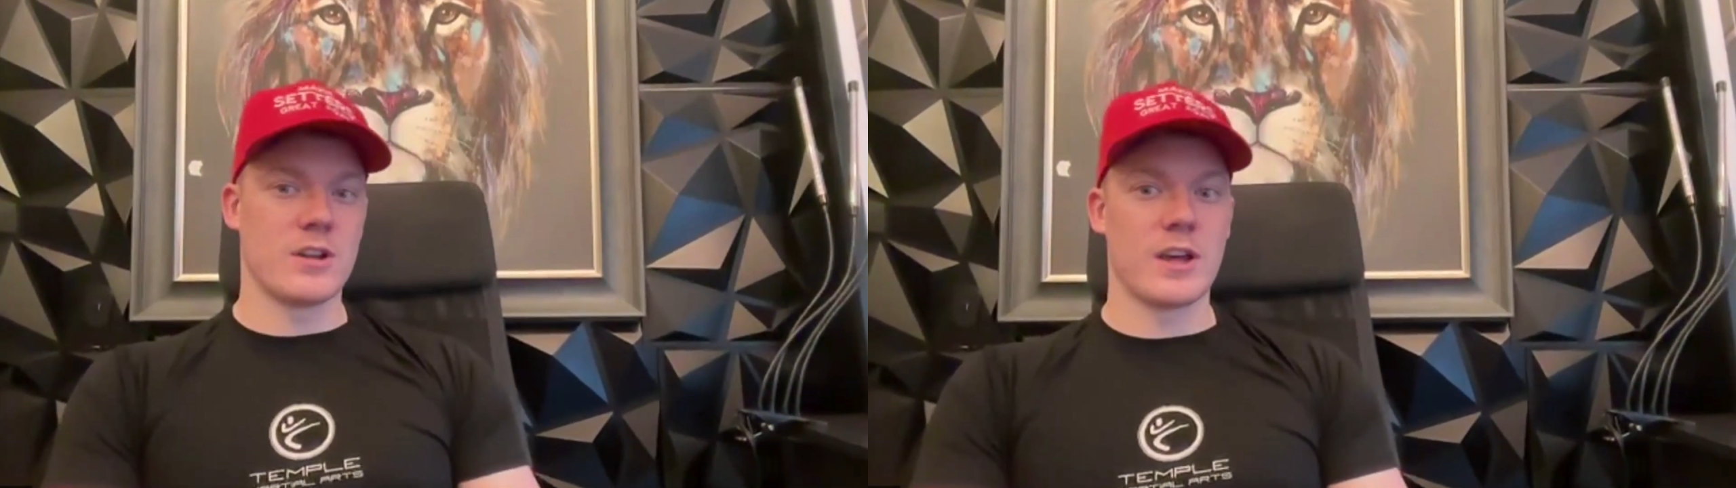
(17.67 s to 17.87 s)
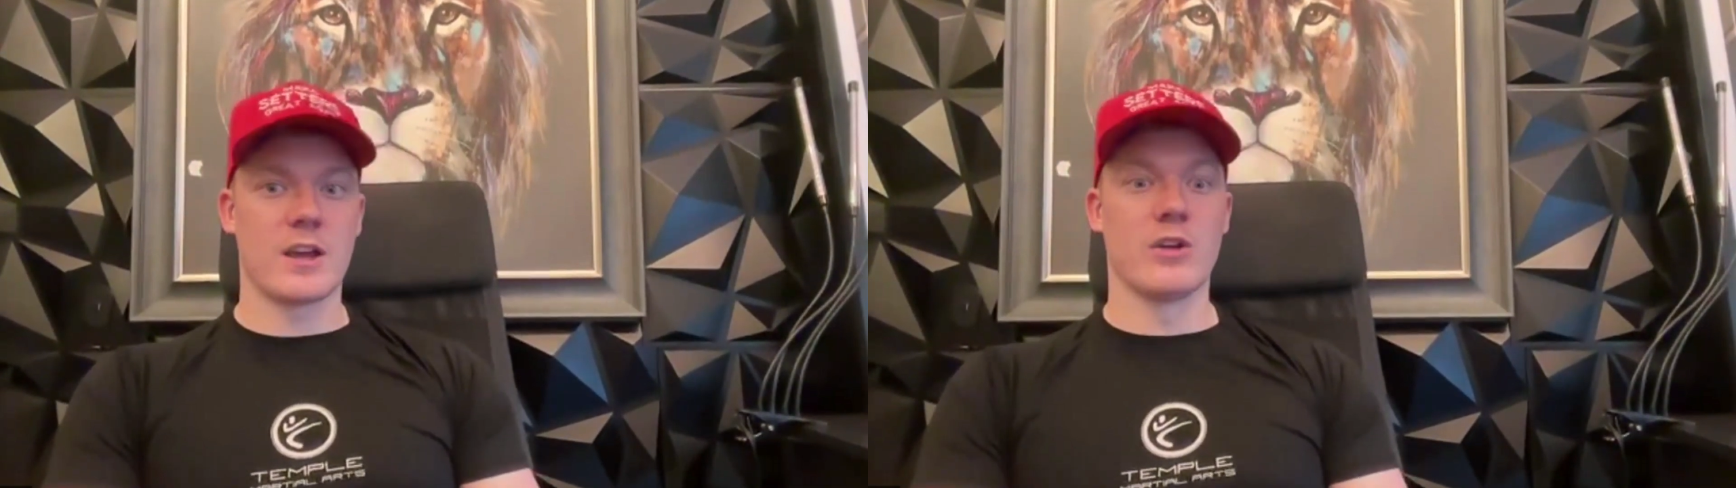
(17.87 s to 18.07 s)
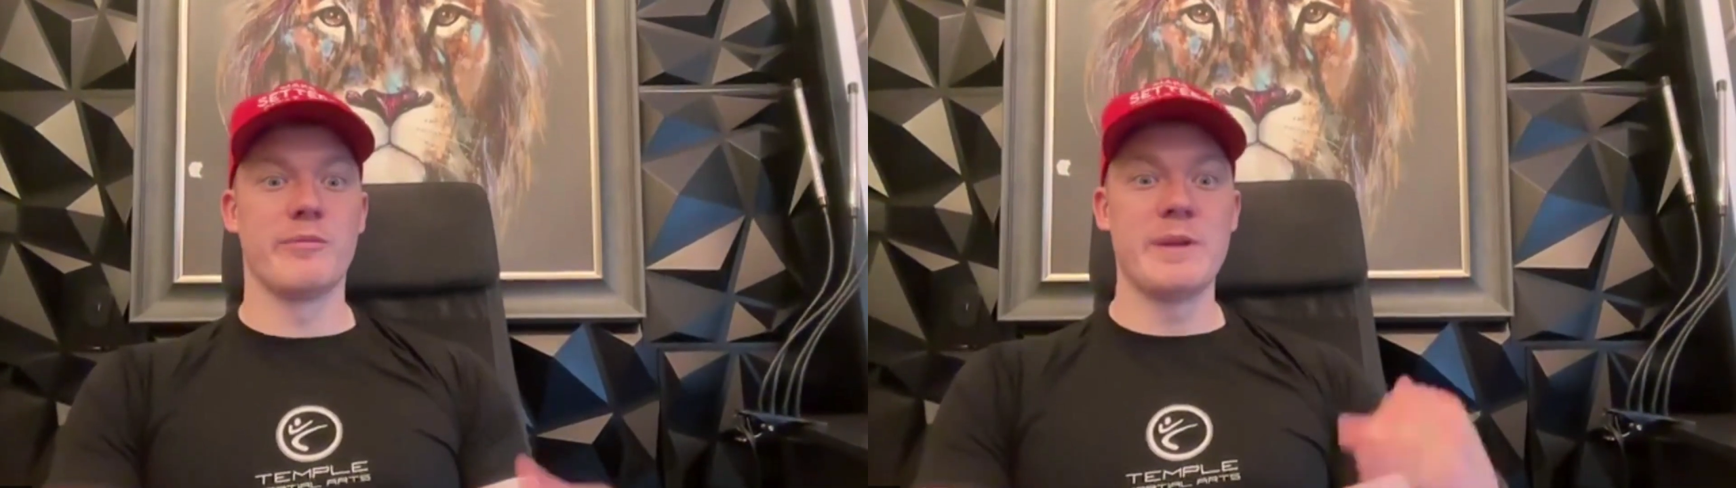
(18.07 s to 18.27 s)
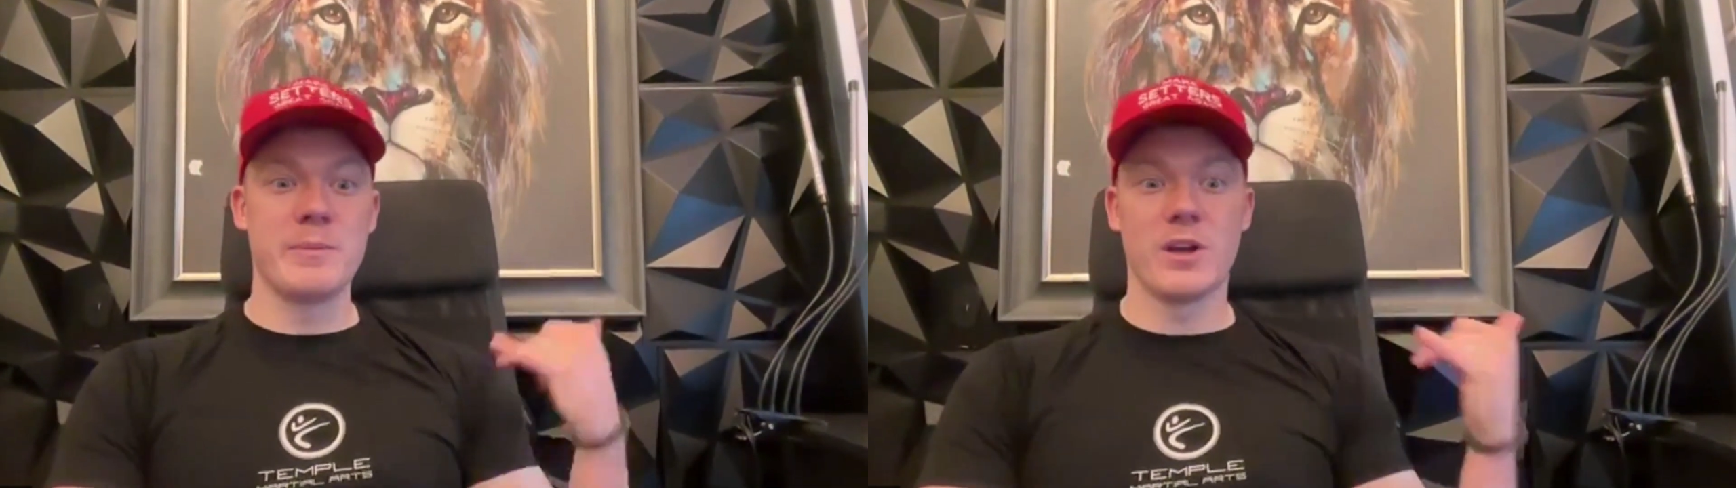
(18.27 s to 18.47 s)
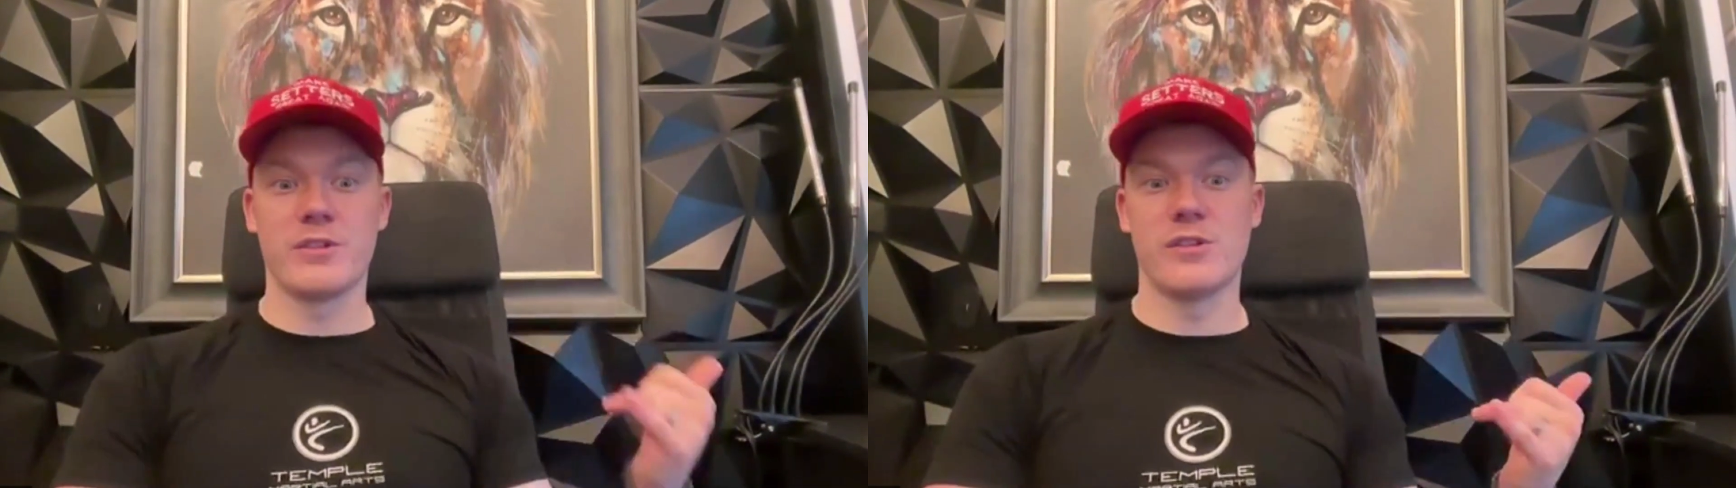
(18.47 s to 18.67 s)
So like a lot of
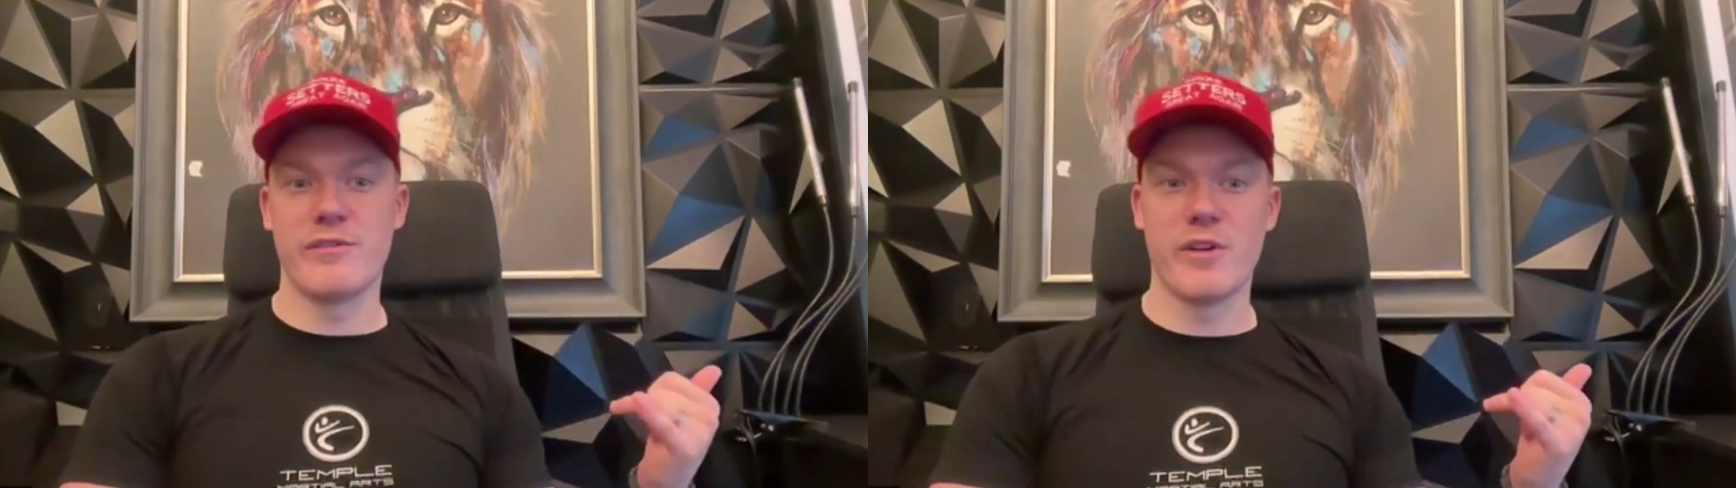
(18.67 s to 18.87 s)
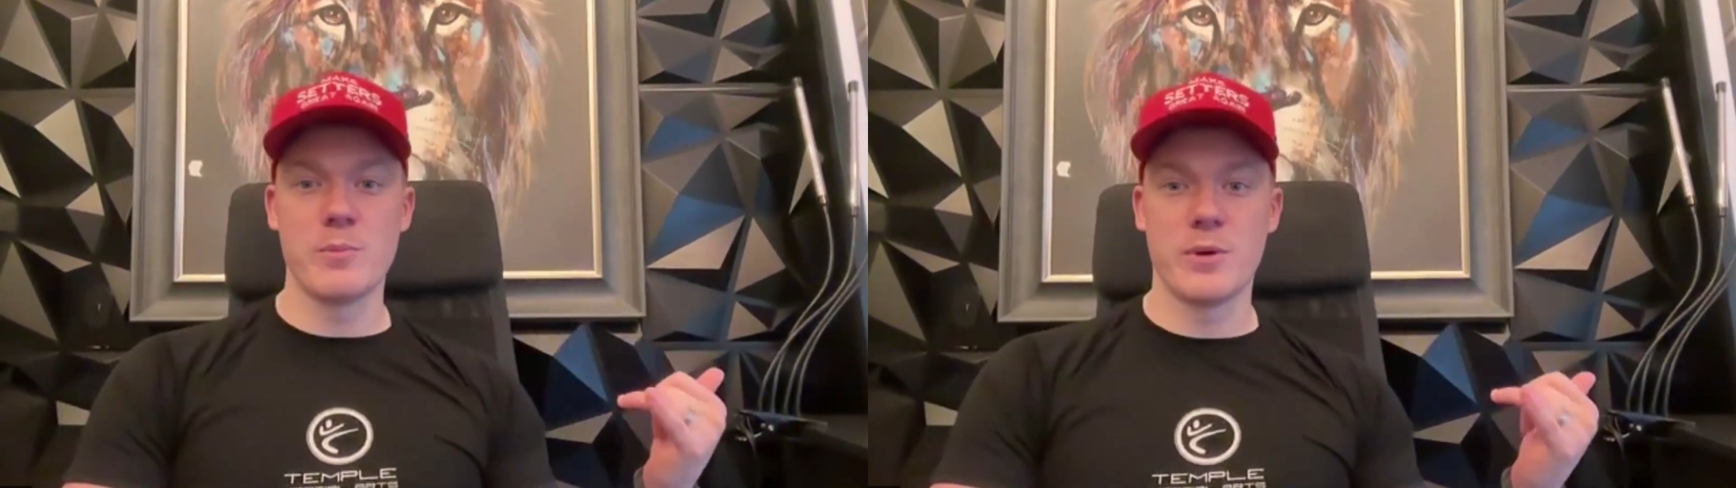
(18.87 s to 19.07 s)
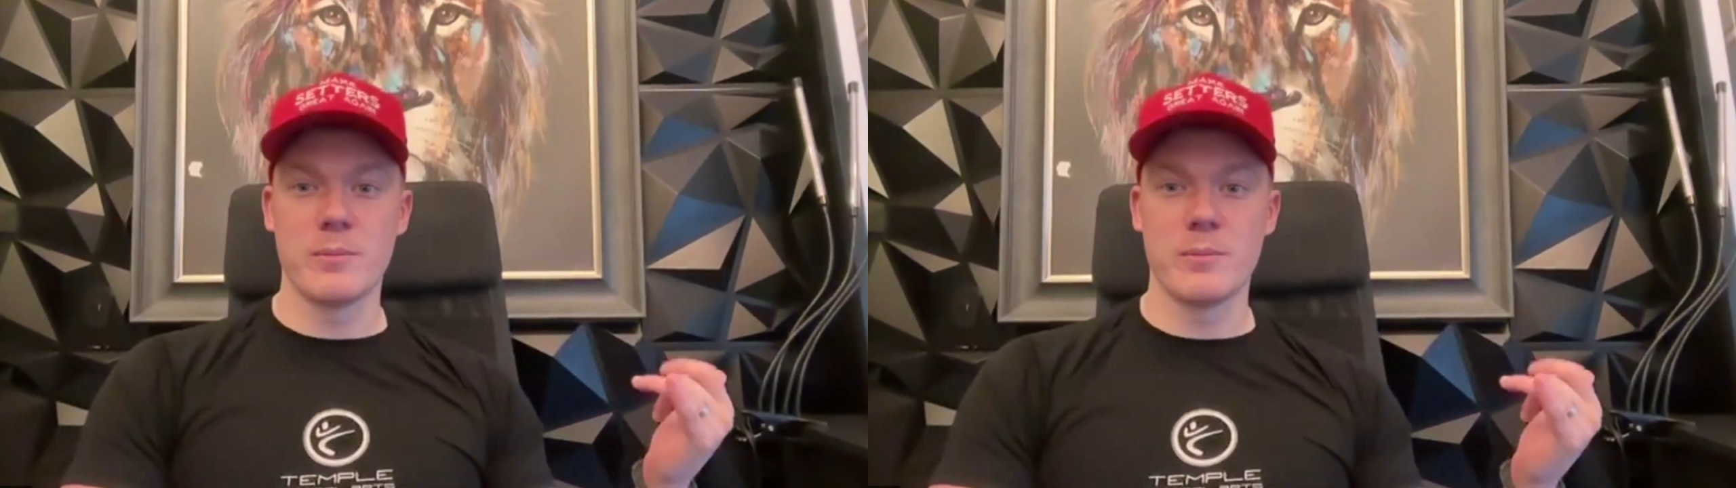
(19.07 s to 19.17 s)
people answer the phone,